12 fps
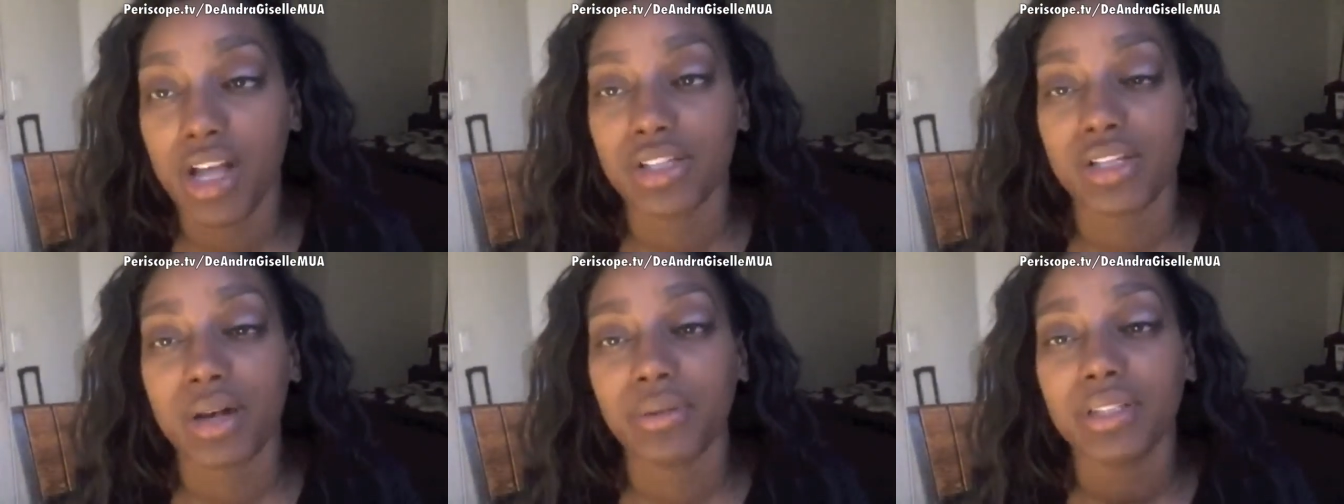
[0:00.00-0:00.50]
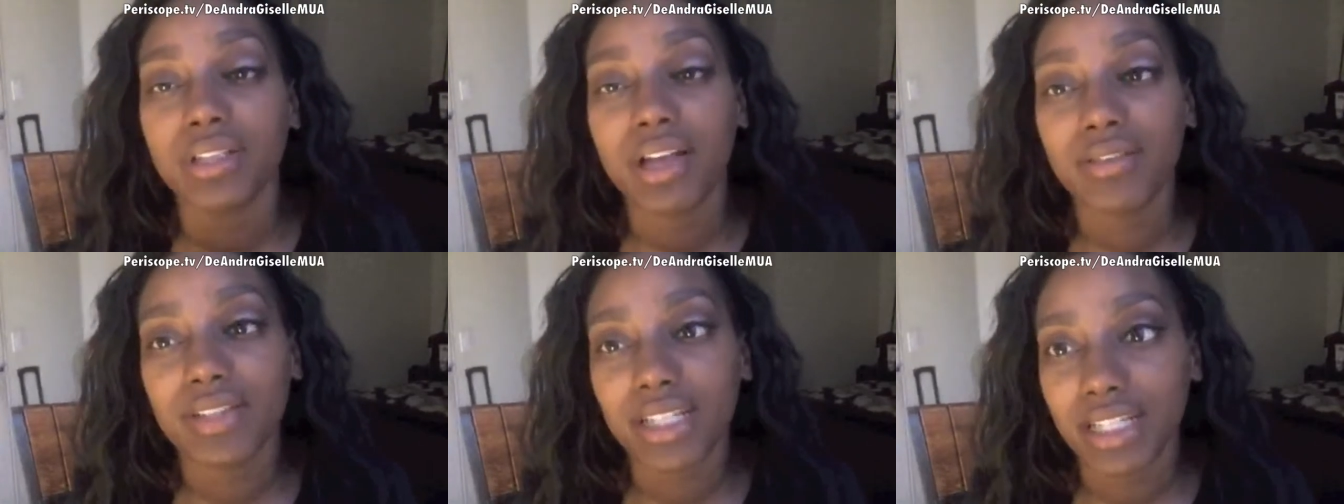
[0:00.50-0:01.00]
So I would
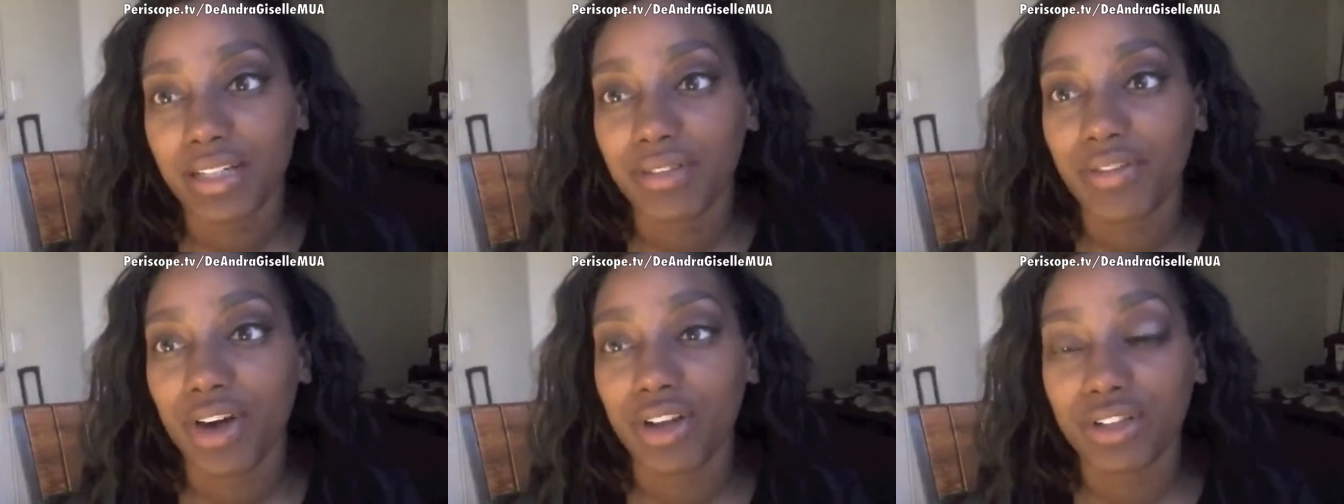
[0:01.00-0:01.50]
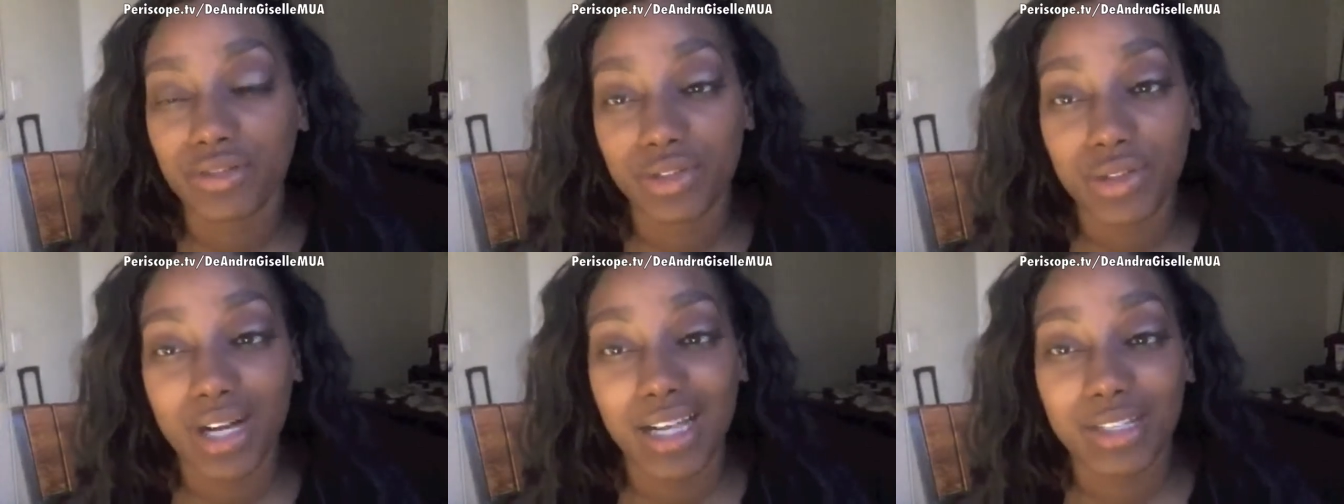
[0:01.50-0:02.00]
love it if all of
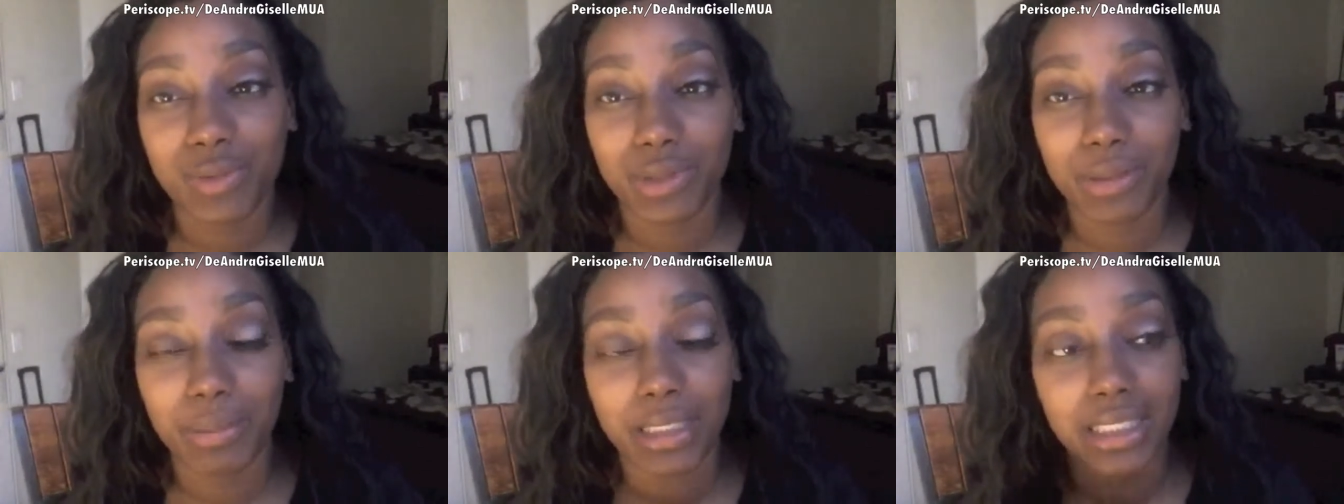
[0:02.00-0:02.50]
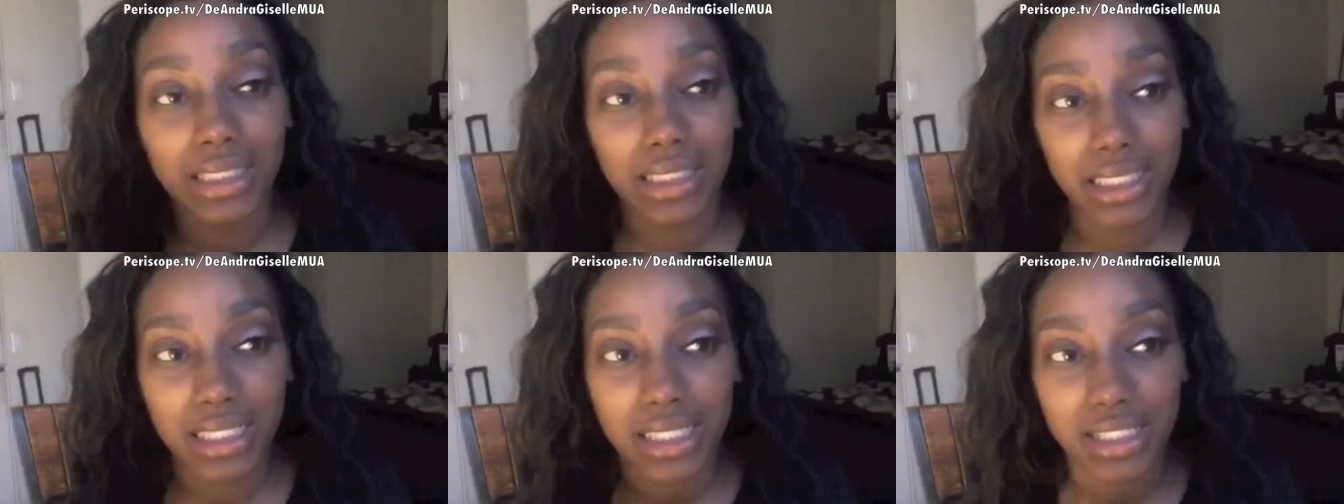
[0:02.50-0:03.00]
you guys would
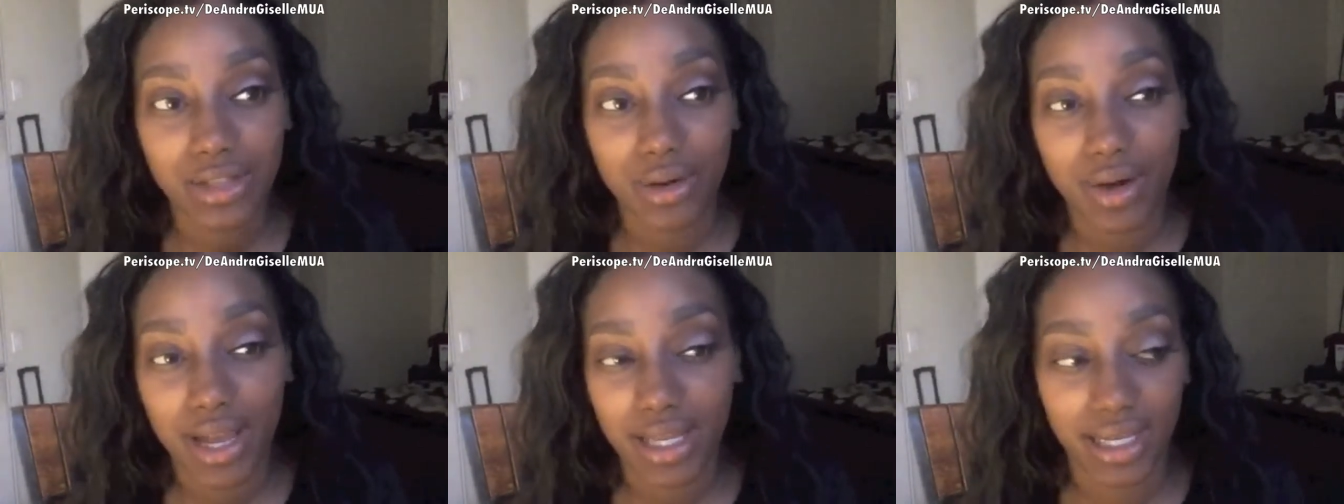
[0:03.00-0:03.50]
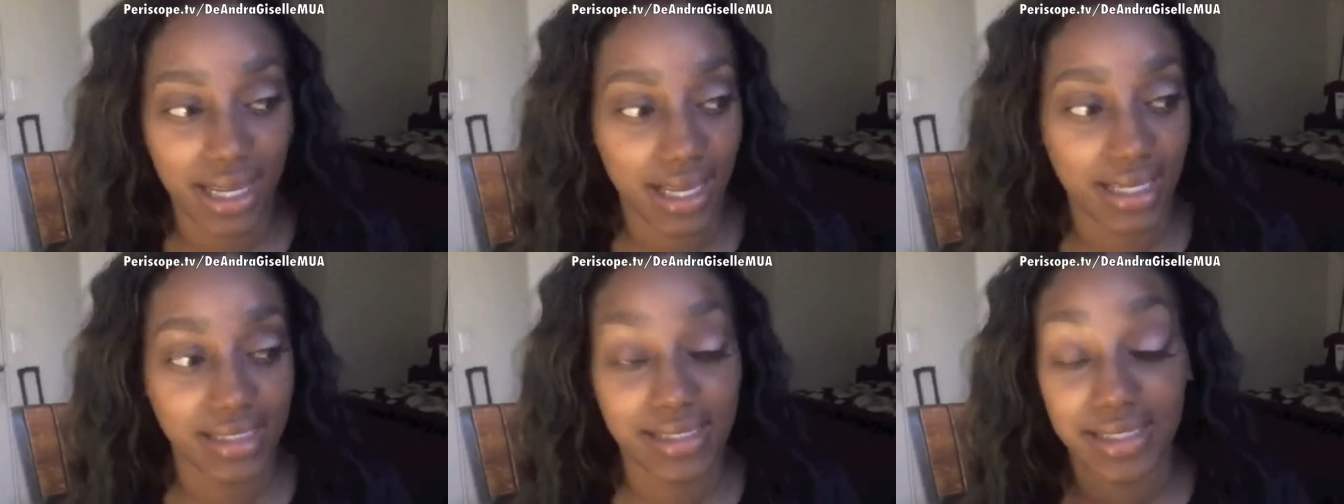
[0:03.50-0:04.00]
please go ahead
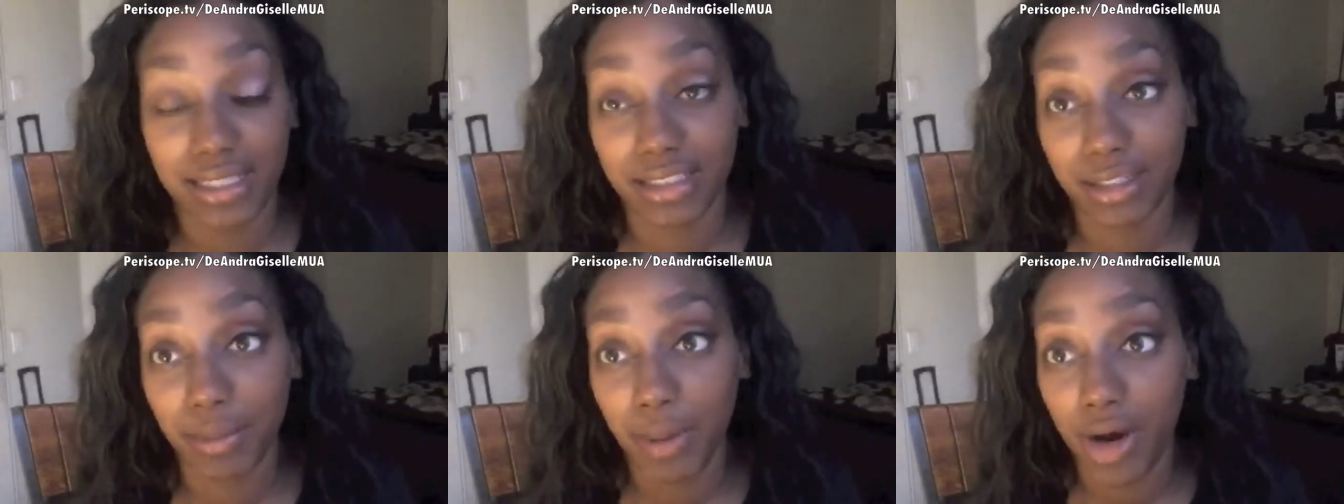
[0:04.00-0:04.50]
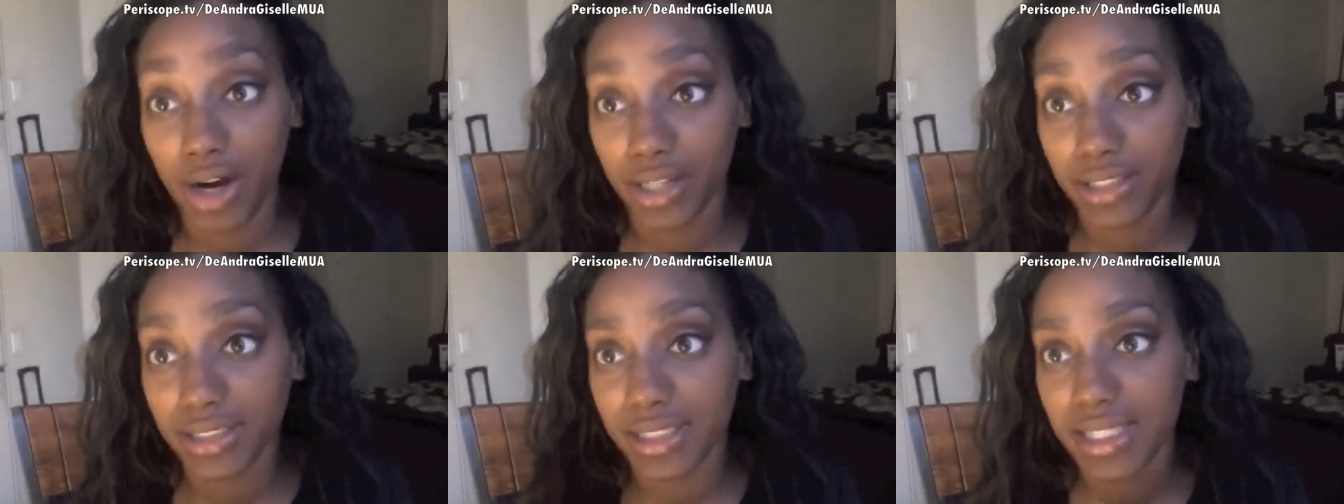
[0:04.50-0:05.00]
and send up
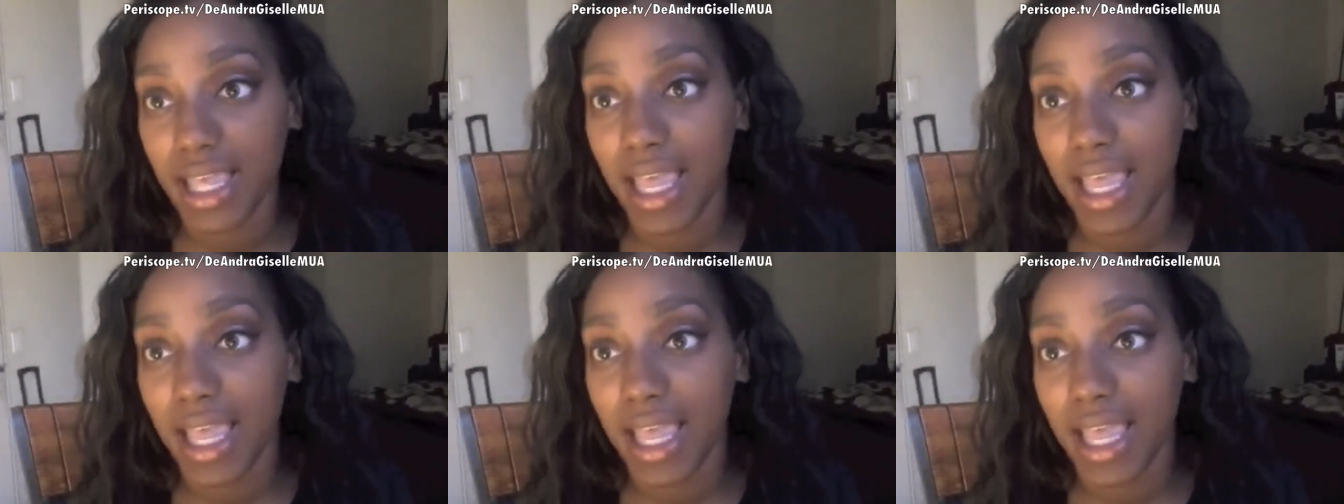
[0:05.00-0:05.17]
apart.